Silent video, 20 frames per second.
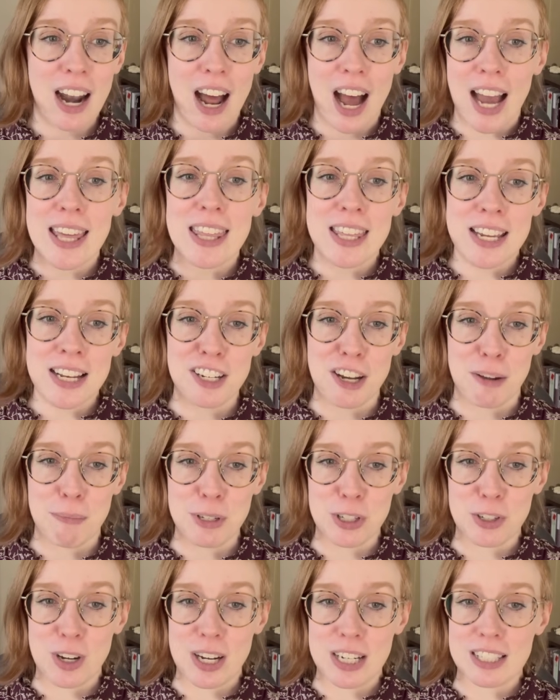I think
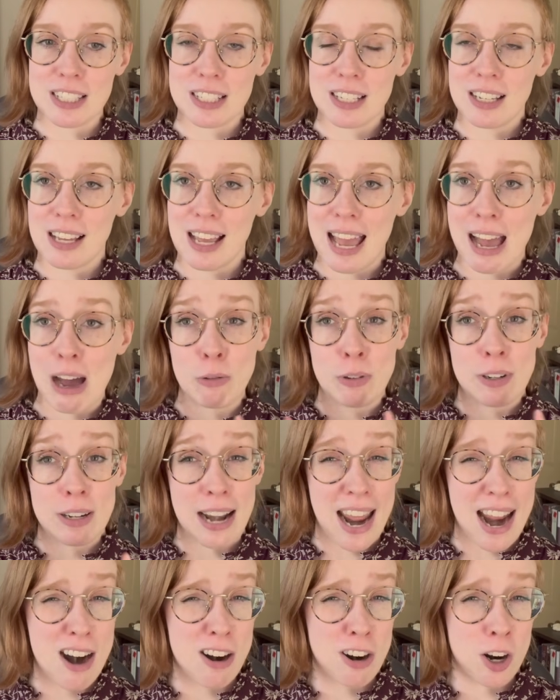demonstrates how
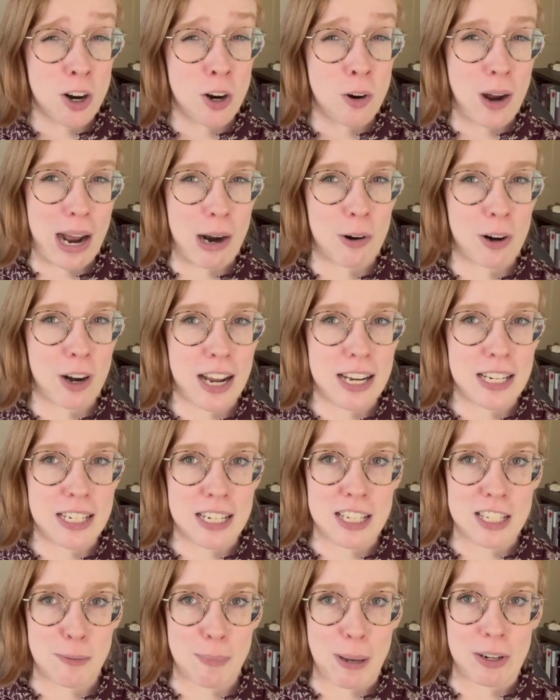narrow our
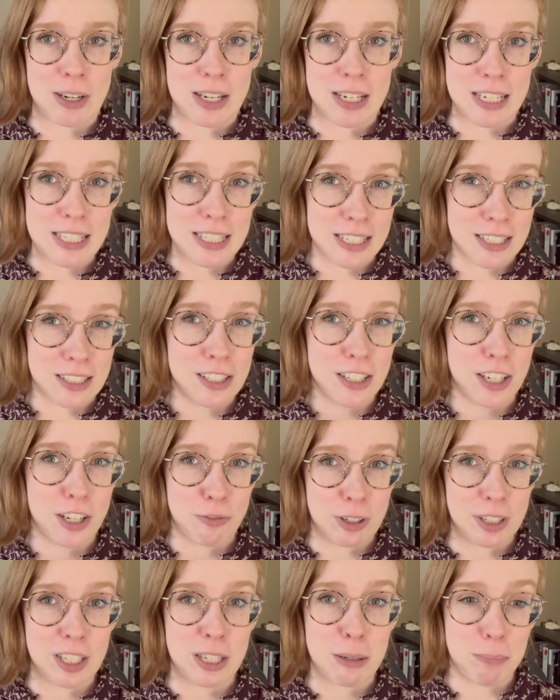ideas about innocence can
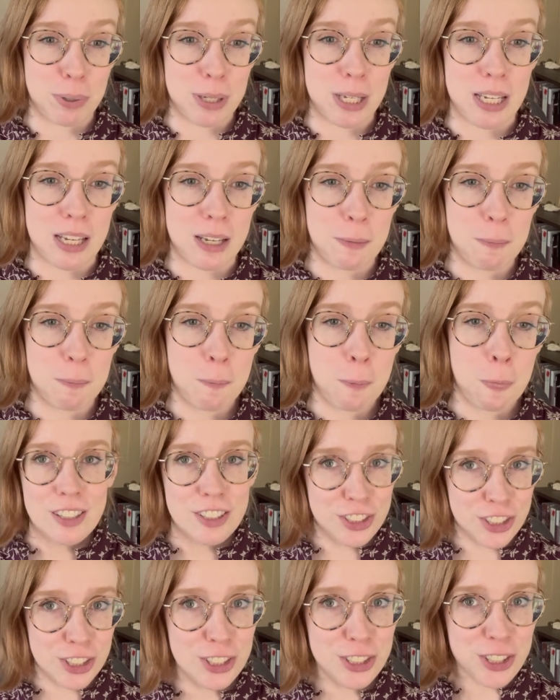really be.
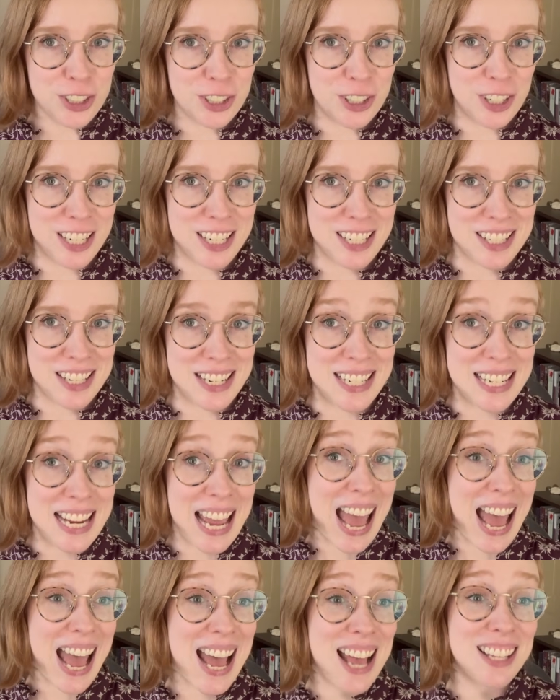Children are innocent
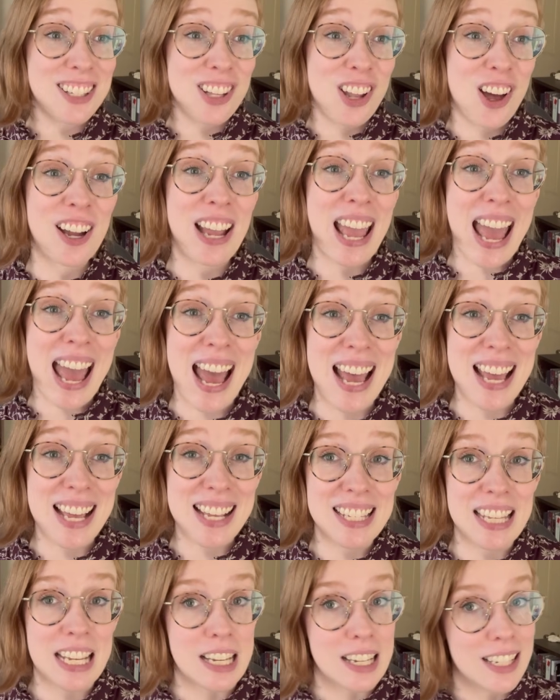as long
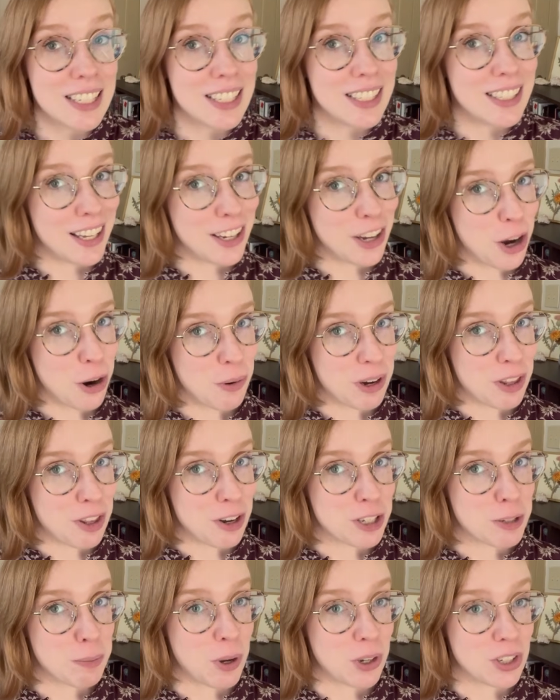as they go where they're
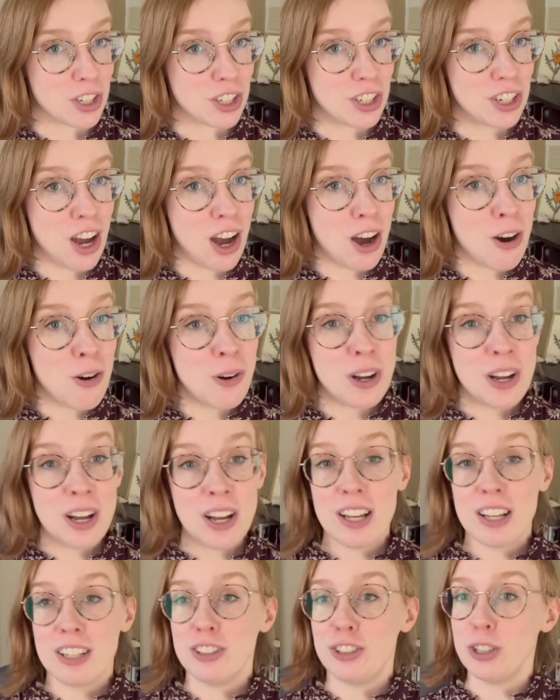supposed to go,
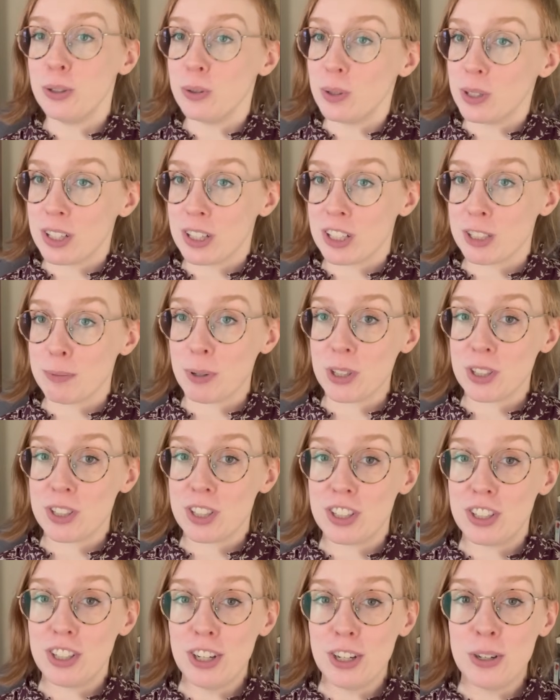do what they're supposed to
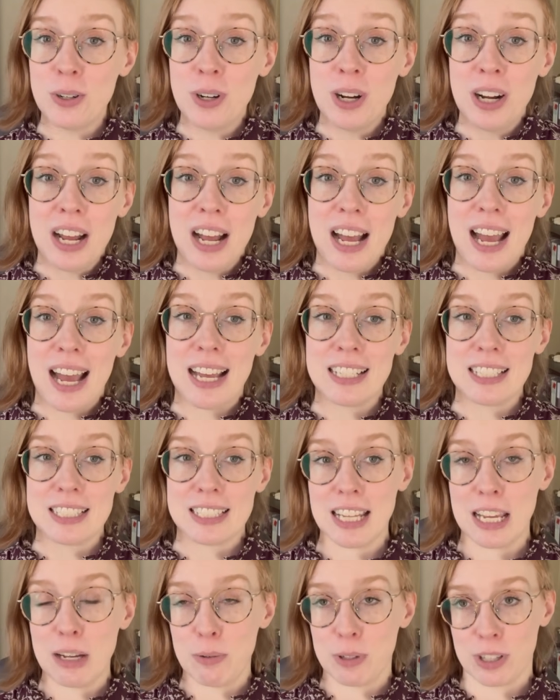do, and
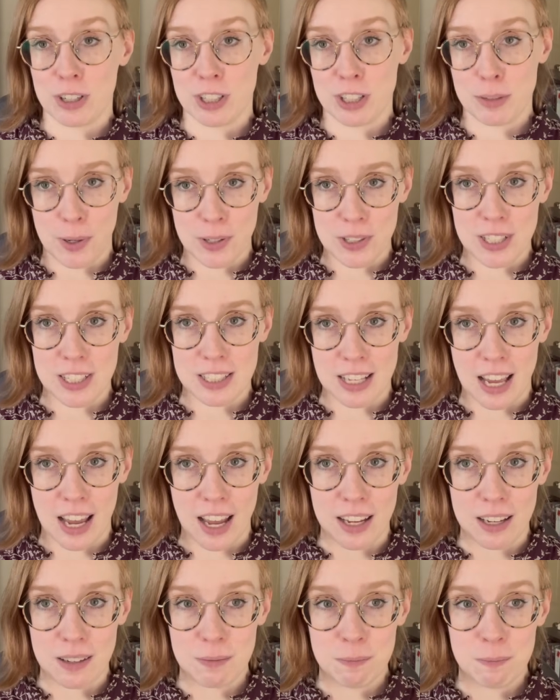say what they're supposed to say.